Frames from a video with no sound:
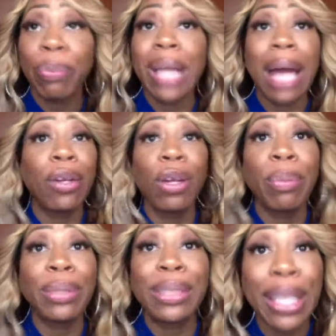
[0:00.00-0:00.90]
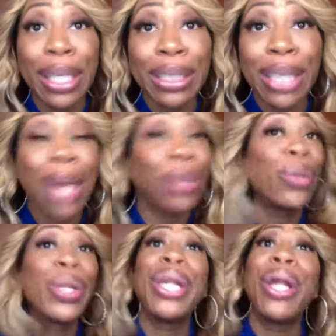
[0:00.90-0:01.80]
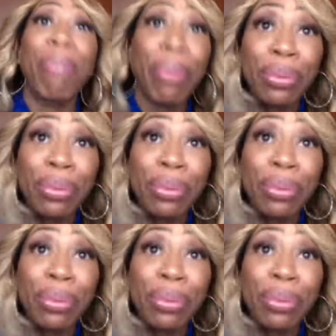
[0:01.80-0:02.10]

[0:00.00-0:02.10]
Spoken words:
I don't know the percentage, I don't know the number,